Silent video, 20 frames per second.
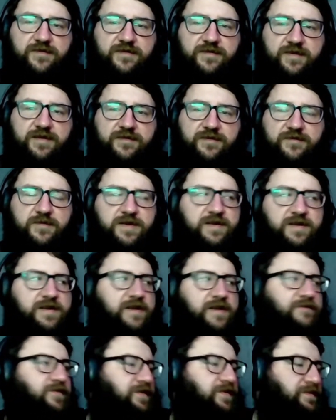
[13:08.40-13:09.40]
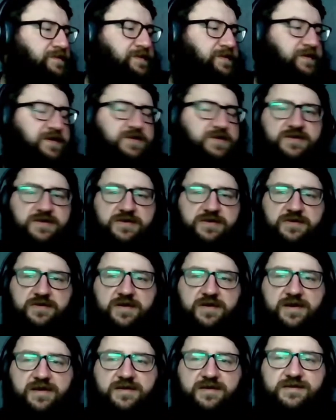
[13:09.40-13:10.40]
If we didn't have freedom of speech to
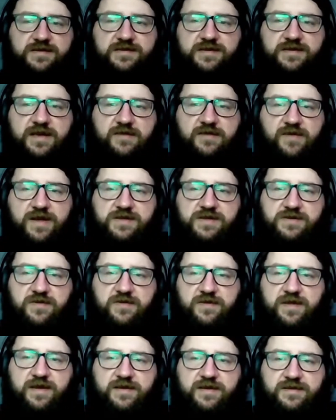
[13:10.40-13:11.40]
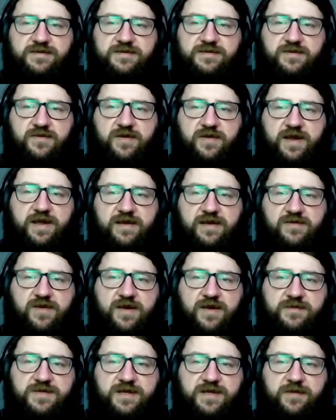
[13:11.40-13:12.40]
say racial things or hate
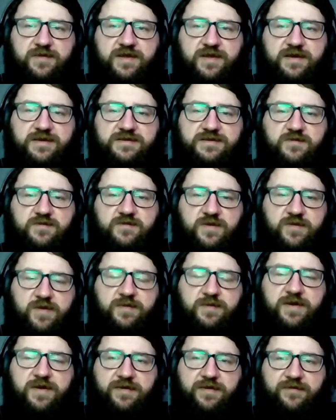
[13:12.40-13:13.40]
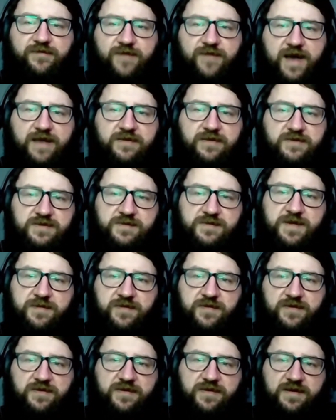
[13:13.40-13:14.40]
crime type things, we wouldn't be able to find those
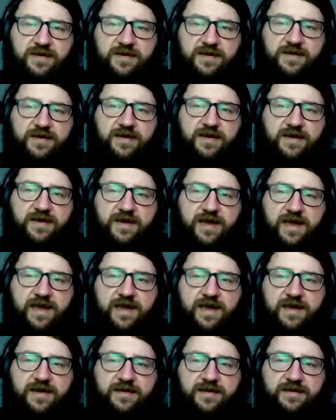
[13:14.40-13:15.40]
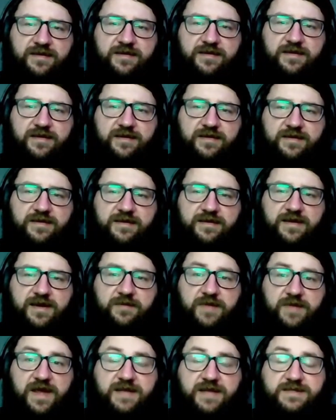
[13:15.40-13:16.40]
people and
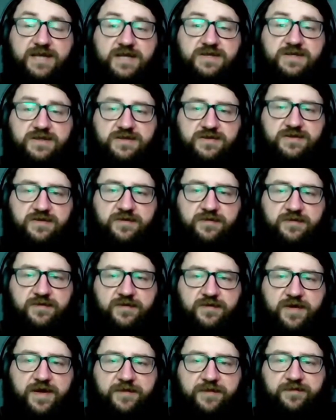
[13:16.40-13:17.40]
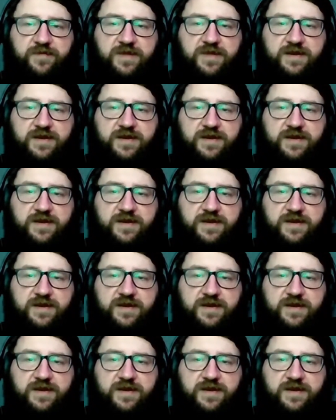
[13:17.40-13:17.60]
pay attention to them, right?